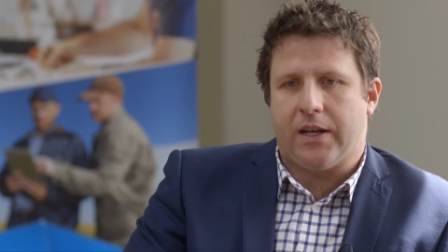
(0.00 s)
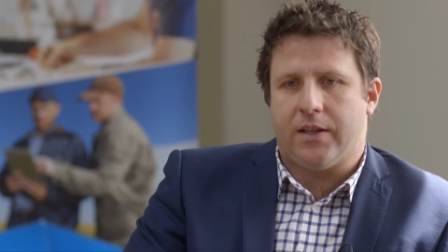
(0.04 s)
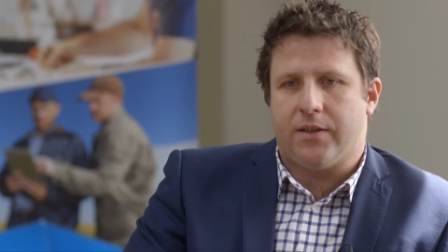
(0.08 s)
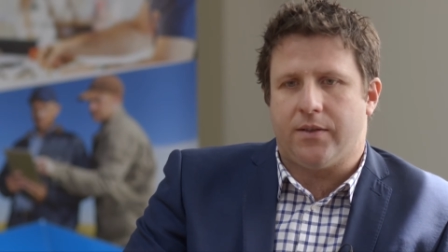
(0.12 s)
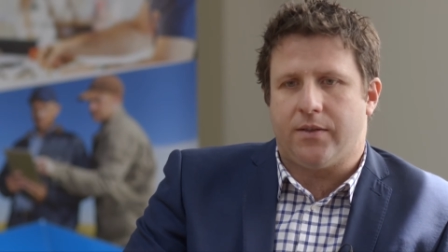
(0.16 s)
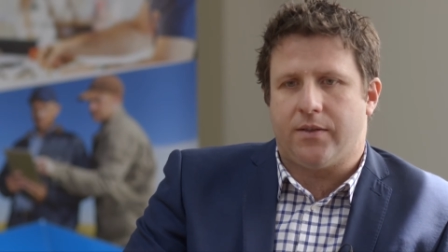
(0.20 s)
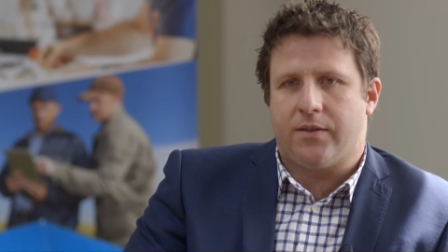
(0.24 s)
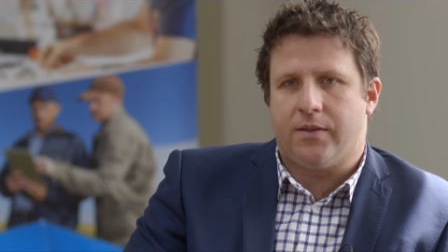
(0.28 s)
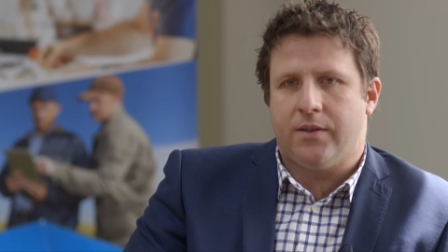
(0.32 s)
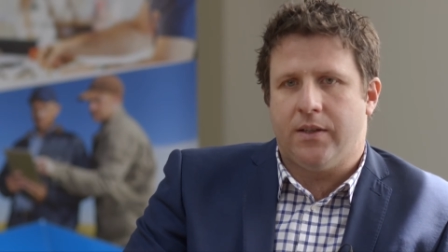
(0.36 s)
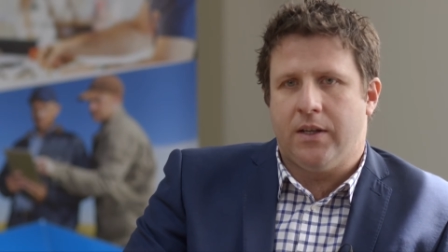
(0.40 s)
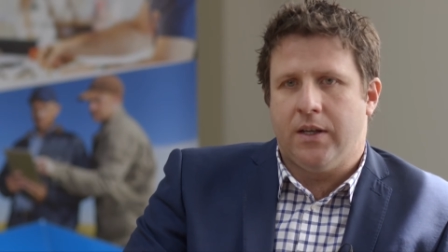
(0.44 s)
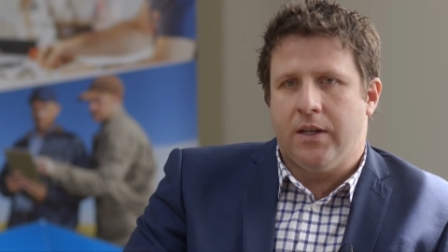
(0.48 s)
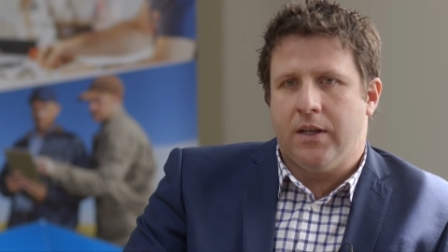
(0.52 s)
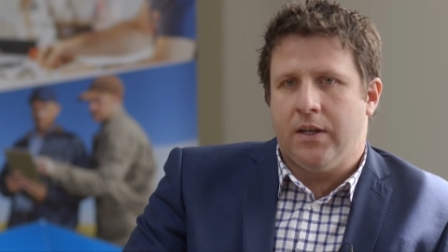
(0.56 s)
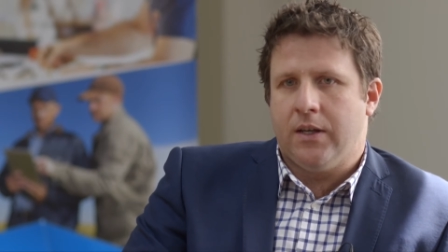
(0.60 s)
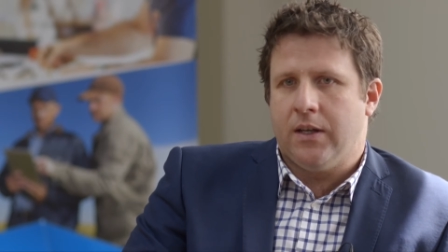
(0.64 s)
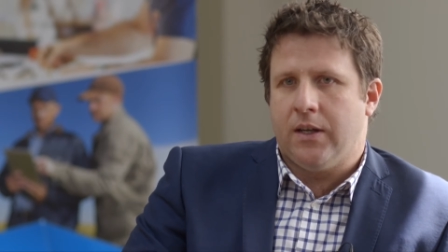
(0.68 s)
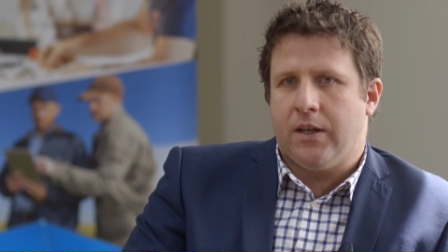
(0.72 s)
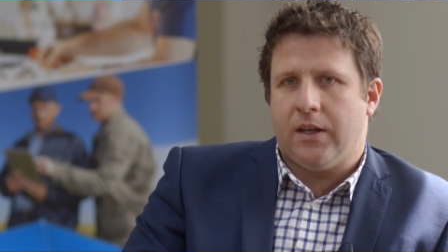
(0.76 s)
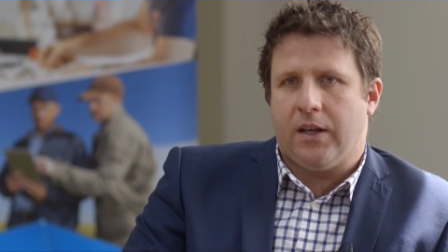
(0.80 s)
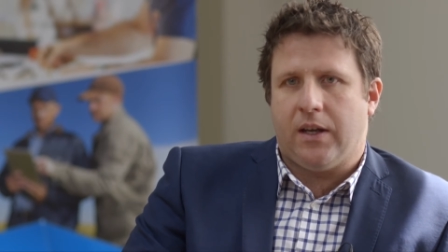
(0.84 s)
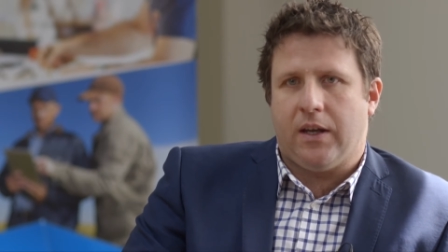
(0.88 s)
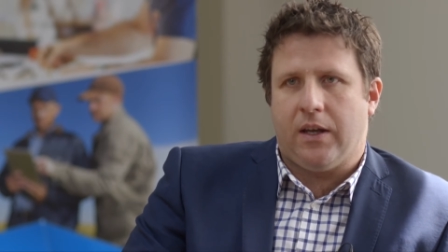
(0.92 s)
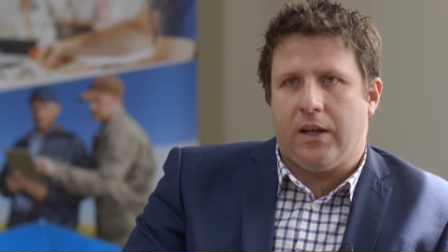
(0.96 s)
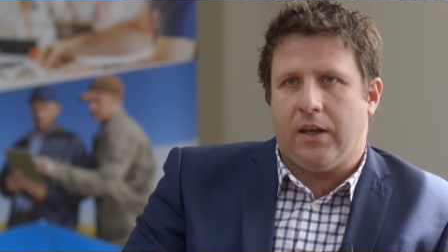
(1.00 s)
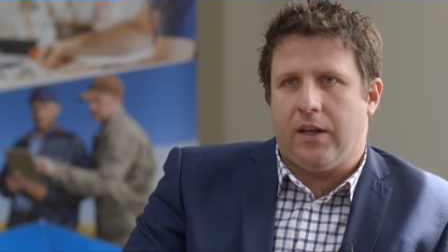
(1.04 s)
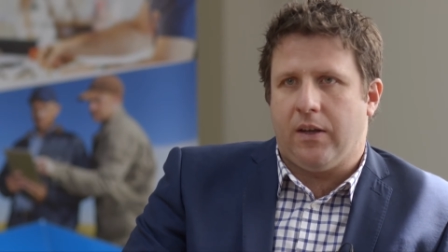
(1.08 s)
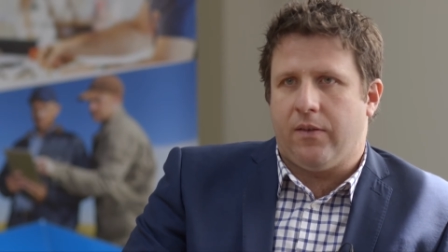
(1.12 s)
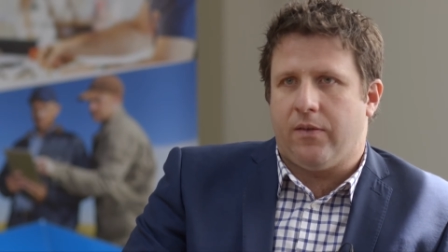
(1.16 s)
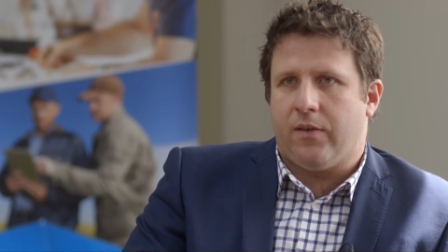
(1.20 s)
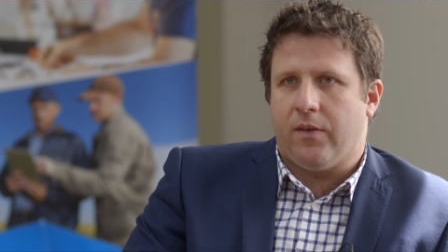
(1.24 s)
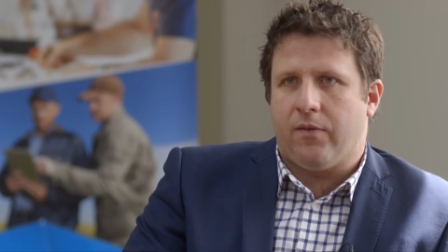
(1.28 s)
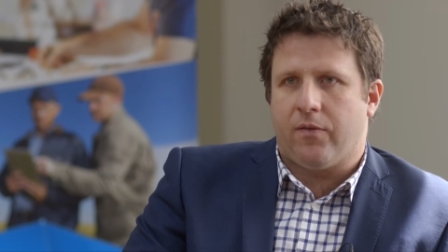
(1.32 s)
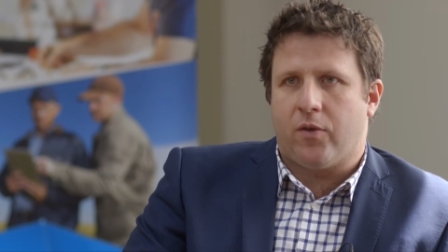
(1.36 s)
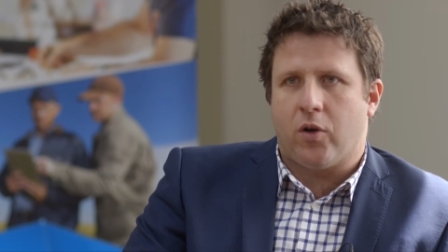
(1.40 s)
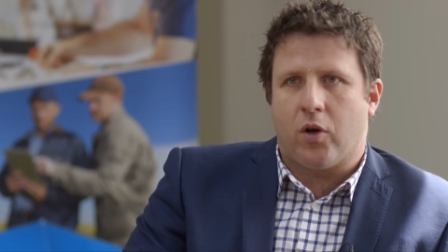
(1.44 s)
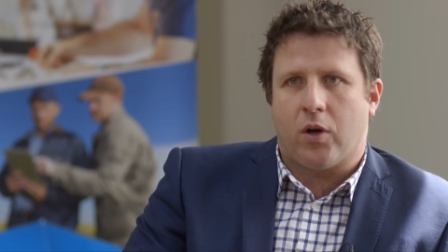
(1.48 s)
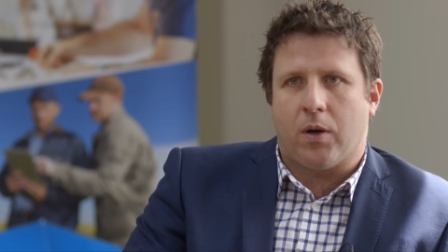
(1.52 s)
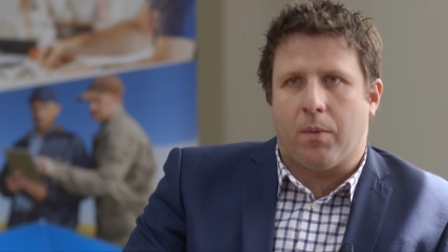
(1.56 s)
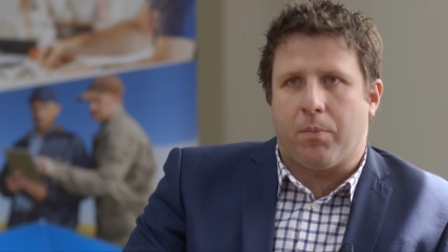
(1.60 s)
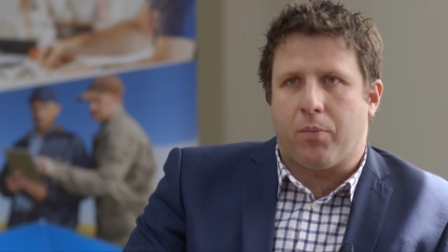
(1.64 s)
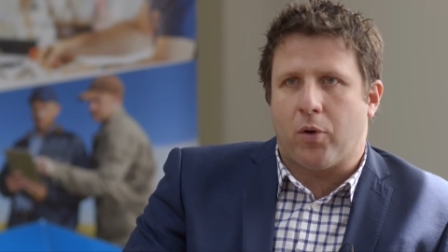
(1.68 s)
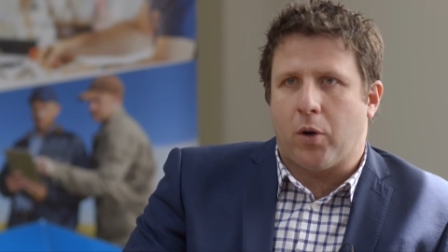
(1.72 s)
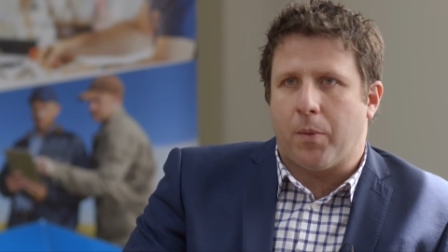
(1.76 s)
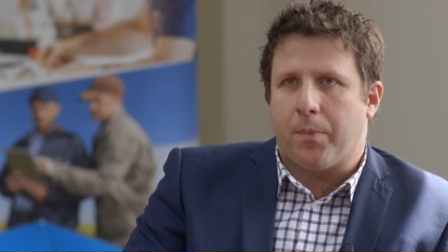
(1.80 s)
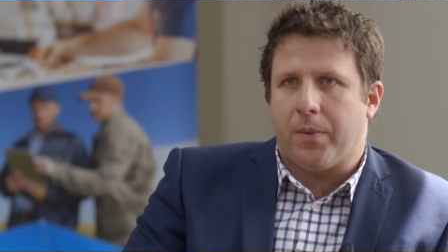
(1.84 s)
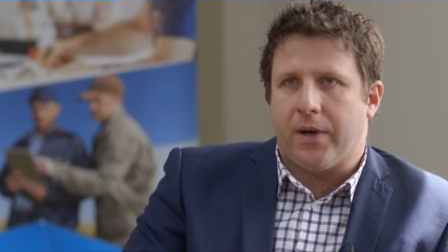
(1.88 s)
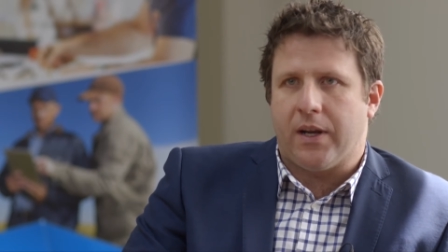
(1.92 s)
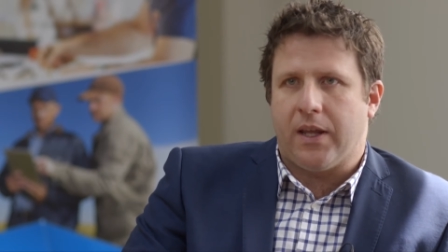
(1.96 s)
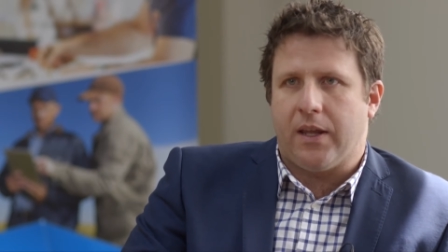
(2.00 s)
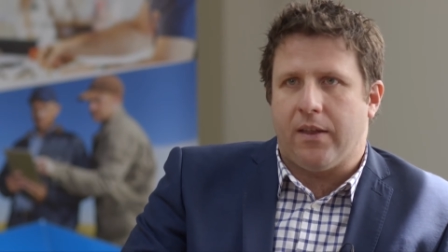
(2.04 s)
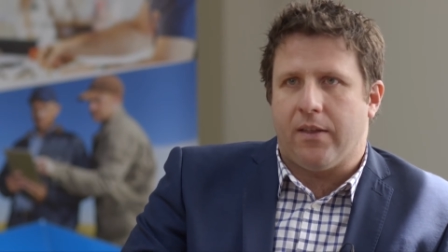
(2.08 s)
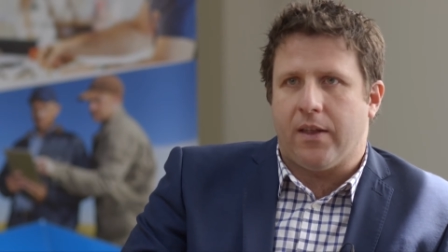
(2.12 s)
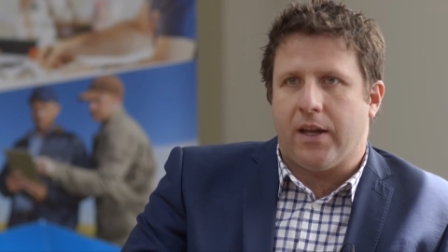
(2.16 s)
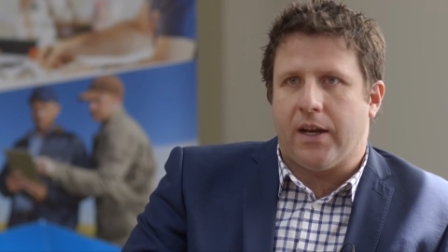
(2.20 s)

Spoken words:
is, if you've got a property